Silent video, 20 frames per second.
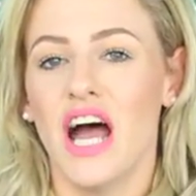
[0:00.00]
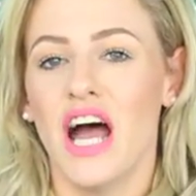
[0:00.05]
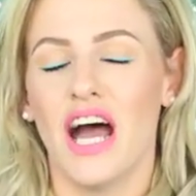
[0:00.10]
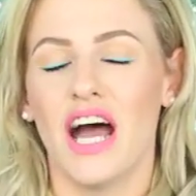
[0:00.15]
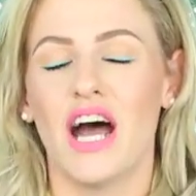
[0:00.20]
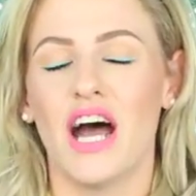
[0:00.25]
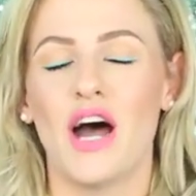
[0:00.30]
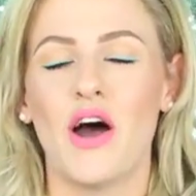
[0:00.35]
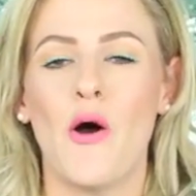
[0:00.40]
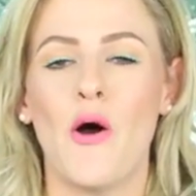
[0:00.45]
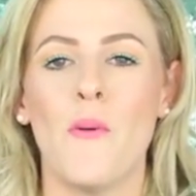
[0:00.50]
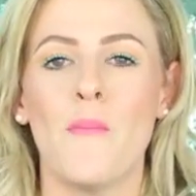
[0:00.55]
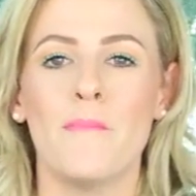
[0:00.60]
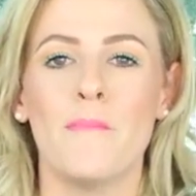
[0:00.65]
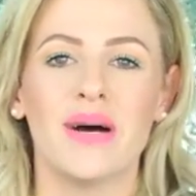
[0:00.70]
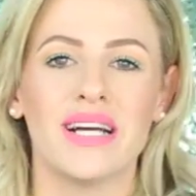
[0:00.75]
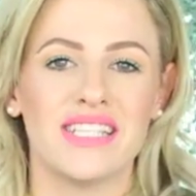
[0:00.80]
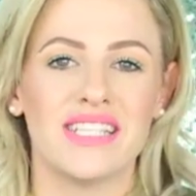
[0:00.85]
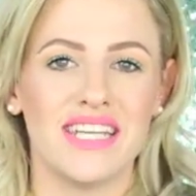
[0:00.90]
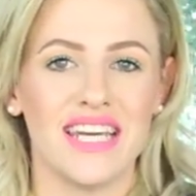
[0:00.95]

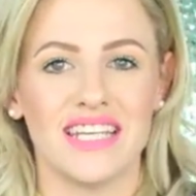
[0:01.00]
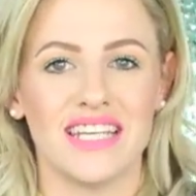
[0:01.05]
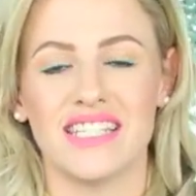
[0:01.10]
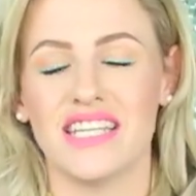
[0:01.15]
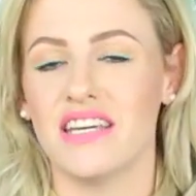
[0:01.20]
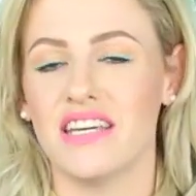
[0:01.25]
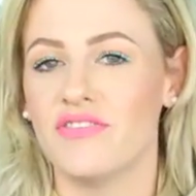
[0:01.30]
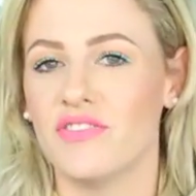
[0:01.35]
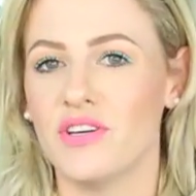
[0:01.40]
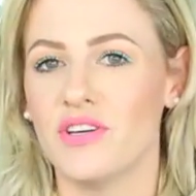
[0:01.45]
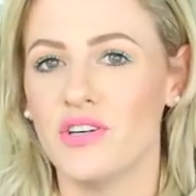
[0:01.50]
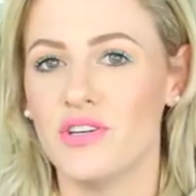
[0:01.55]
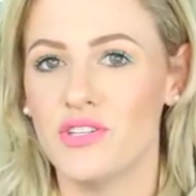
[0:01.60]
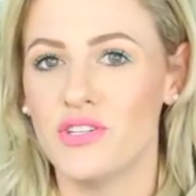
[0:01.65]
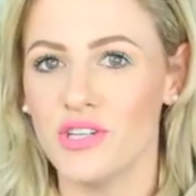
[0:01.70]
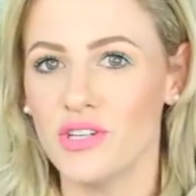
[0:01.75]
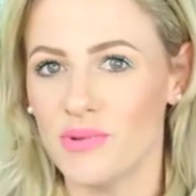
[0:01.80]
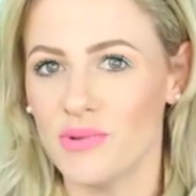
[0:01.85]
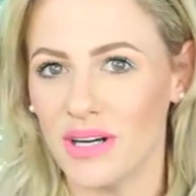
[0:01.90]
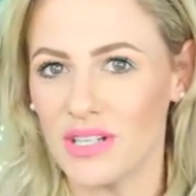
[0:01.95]
But yes, if you
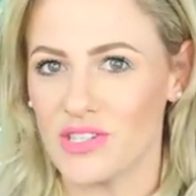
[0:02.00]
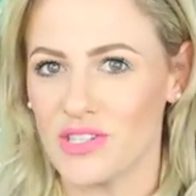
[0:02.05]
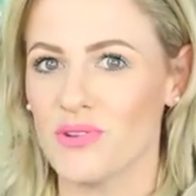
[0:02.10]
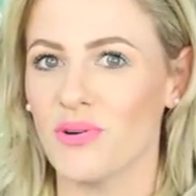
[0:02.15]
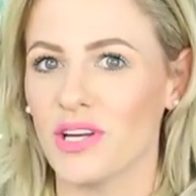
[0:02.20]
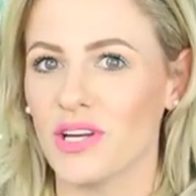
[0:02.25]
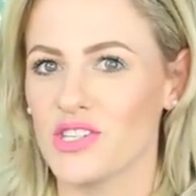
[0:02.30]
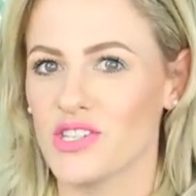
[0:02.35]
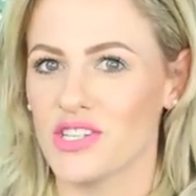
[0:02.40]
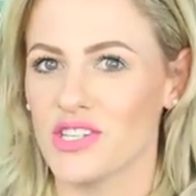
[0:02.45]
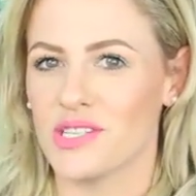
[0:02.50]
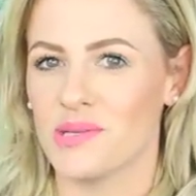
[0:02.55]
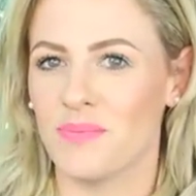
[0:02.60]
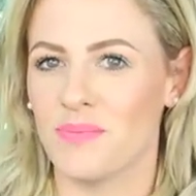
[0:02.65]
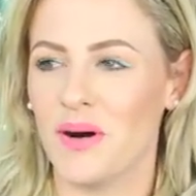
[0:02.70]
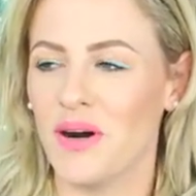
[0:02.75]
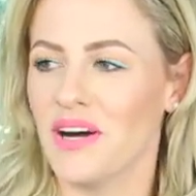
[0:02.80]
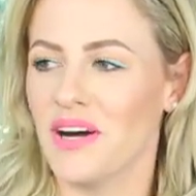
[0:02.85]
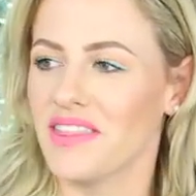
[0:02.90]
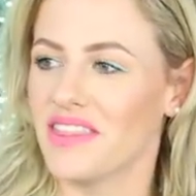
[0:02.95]
do want to watch this
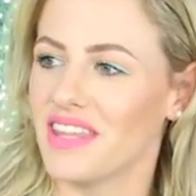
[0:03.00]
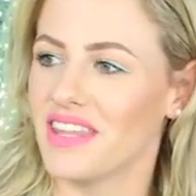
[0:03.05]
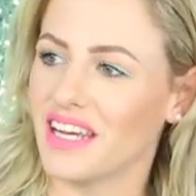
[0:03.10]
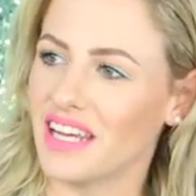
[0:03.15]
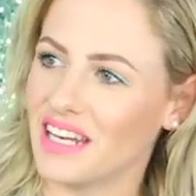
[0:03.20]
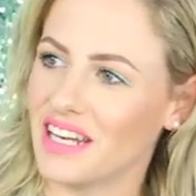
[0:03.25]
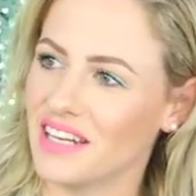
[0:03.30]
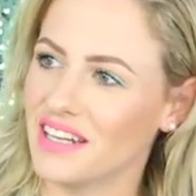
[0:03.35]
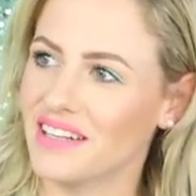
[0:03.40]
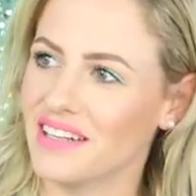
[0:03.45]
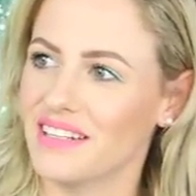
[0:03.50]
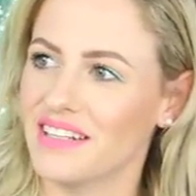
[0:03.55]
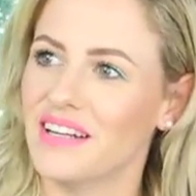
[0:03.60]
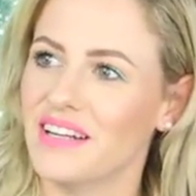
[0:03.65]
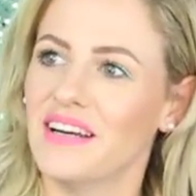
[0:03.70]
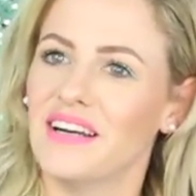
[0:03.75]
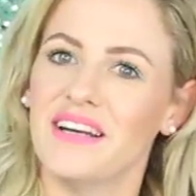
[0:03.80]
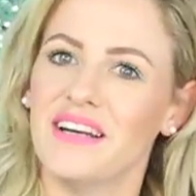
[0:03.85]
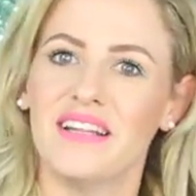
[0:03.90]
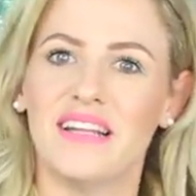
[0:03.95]
part, then
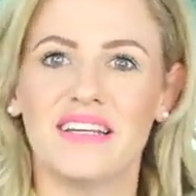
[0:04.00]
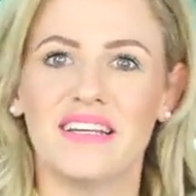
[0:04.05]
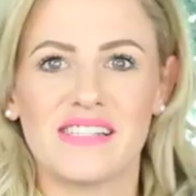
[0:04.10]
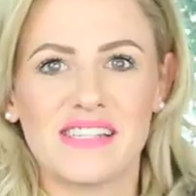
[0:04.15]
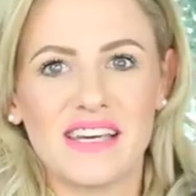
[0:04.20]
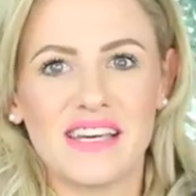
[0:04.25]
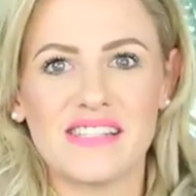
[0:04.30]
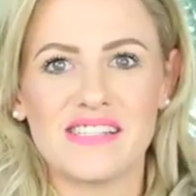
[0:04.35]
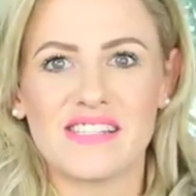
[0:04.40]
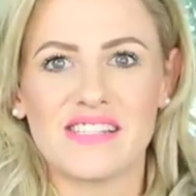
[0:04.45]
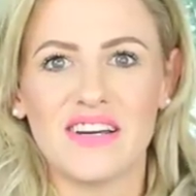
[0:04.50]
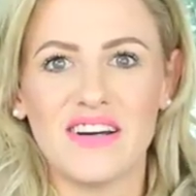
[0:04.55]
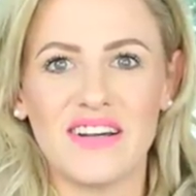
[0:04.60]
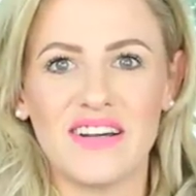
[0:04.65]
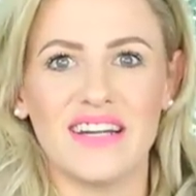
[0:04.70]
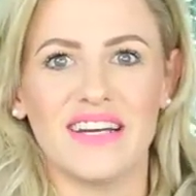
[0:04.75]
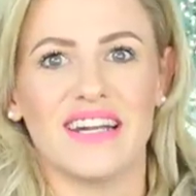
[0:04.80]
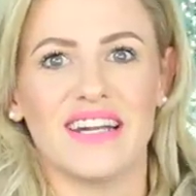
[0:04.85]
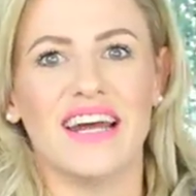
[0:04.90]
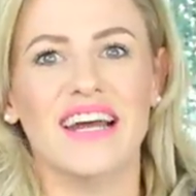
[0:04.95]
let's get
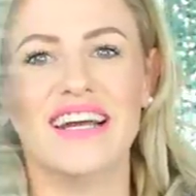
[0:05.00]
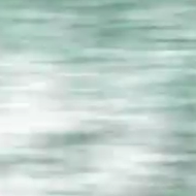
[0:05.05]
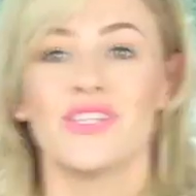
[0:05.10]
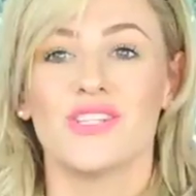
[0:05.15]
started.